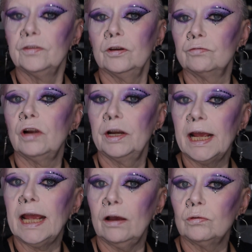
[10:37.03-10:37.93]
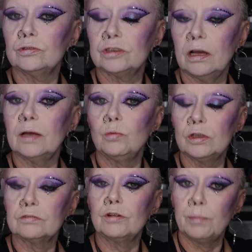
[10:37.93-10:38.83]
that run out, I
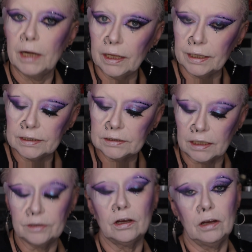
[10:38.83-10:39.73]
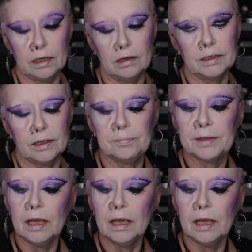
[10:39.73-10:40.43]
will replace, and eyeliner.